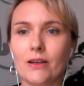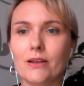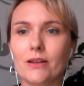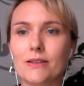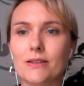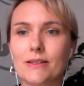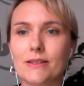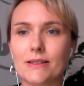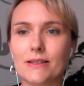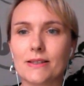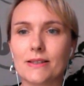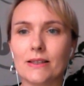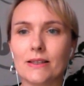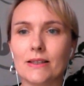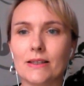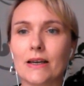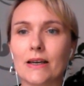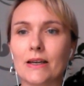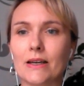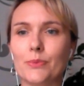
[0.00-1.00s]

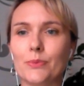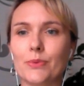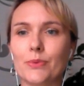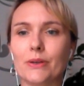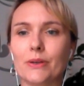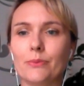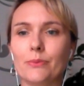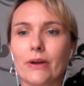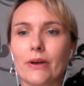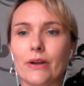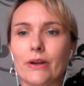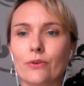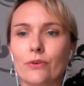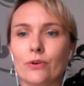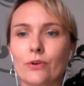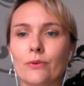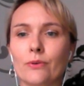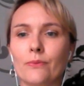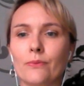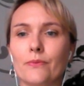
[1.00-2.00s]
C&B and
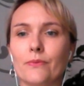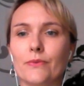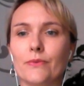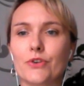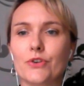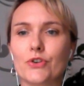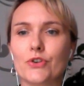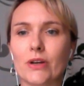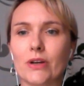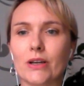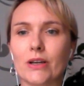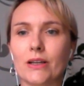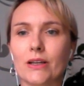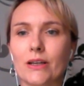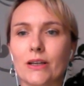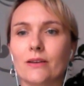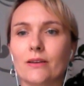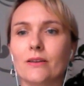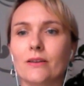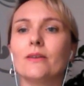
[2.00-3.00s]
payroll,
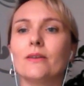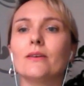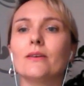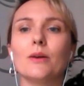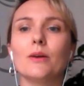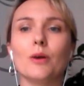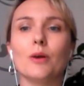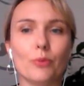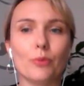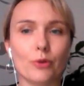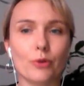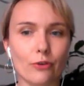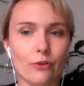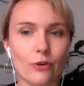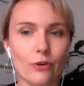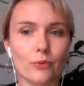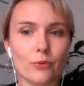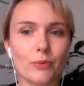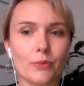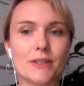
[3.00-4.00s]
training,
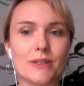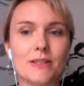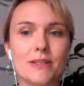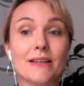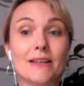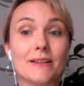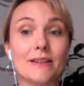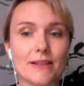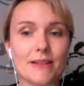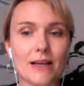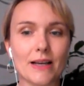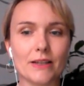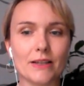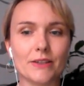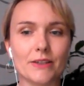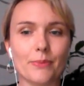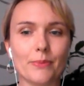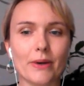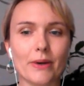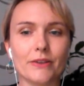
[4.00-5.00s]
performance and
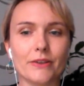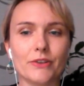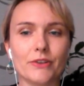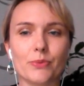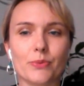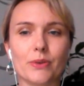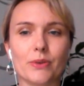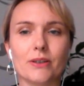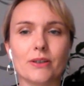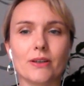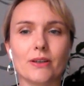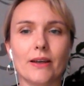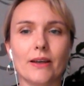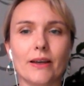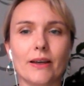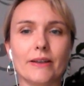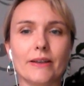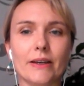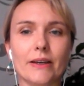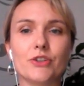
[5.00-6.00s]
talent management,
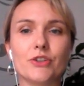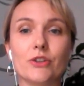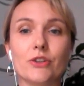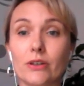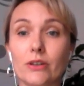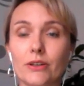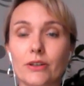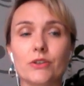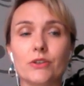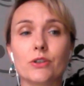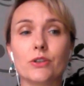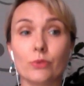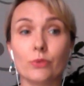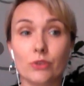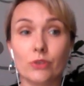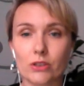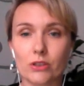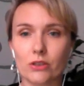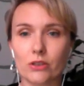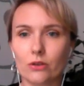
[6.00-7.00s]
and HR leadership, which
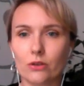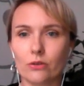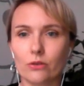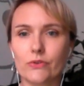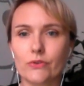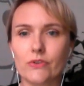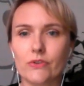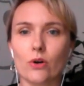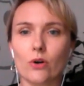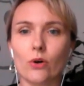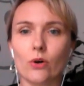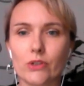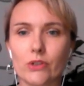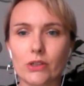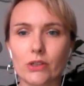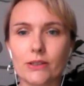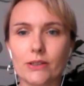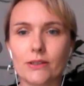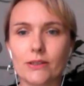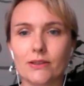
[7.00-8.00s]
actually includes
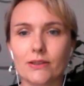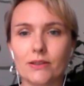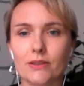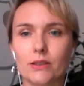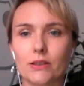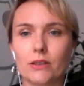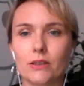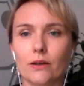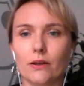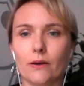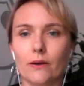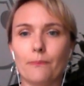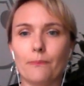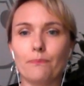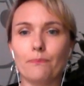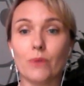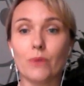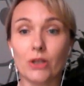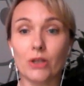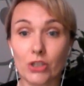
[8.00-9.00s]
audit
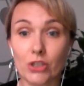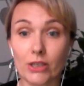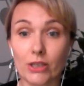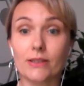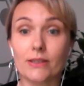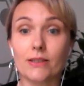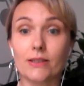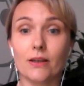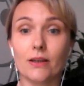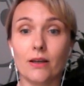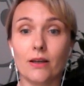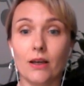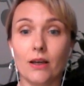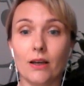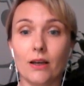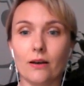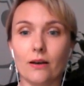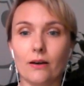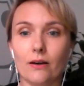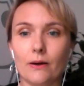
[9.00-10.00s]
and budget,
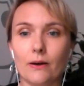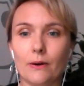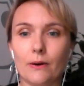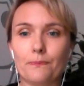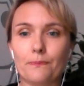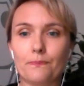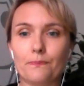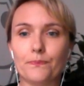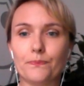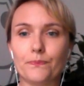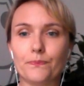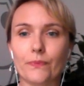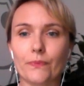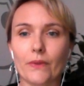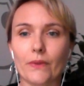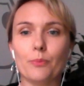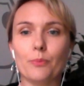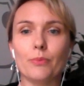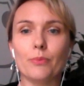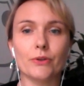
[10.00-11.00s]

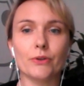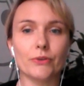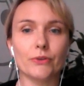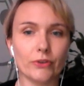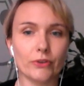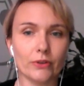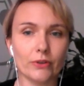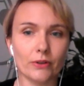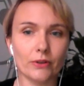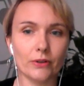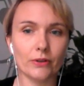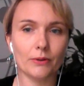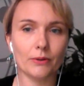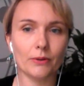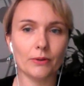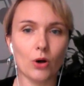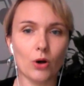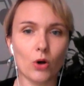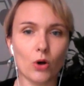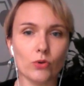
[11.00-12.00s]
but
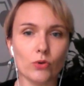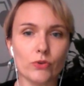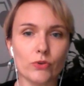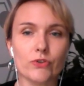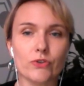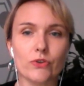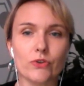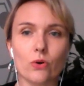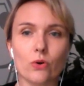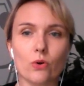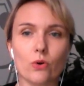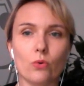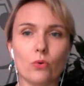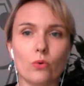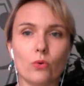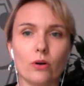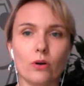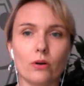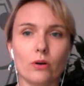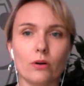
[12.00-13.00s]

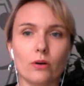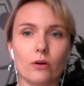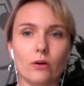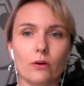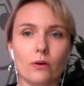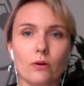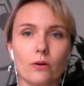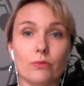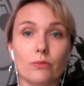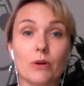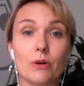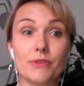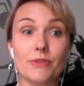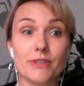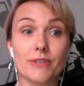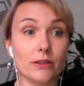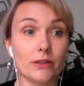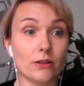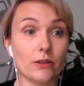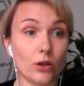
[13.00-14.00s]
also
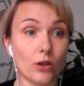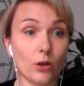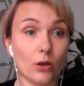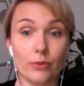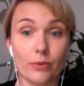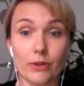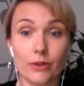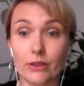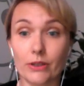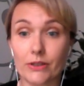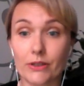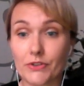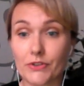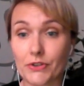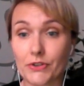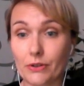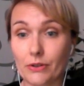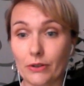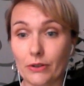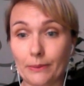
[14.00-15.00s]
representing the company
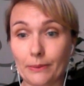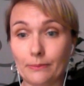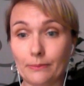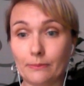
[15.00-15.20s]
externally.